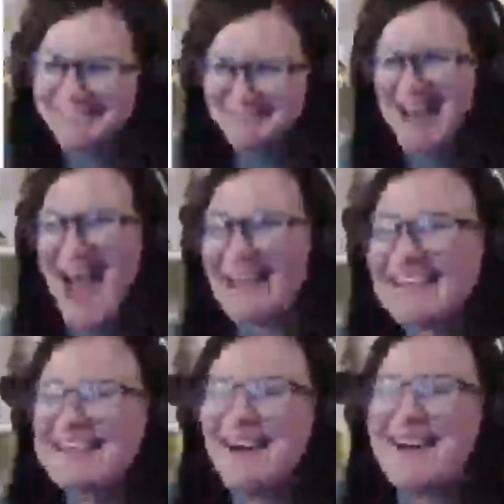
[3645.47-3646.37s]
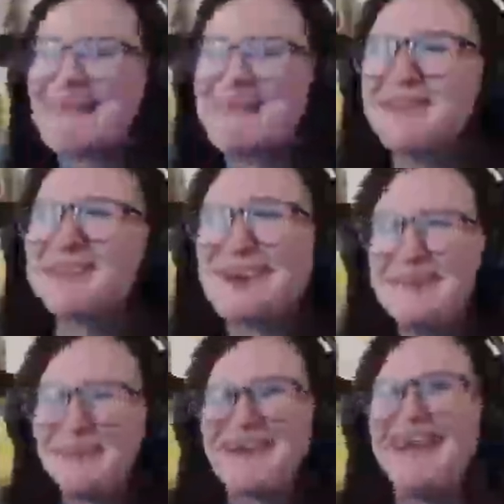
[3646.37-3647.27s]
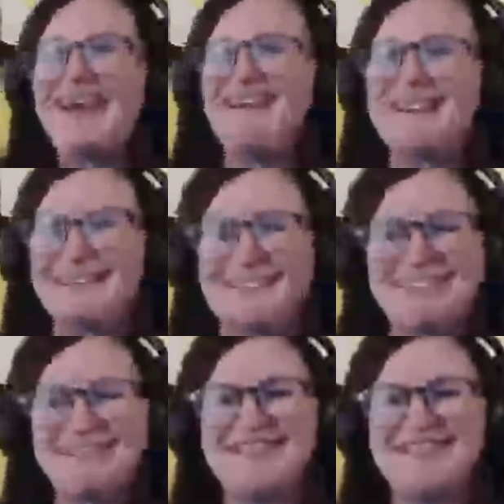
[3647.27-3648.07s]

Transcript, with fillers: I saw him coming and it was too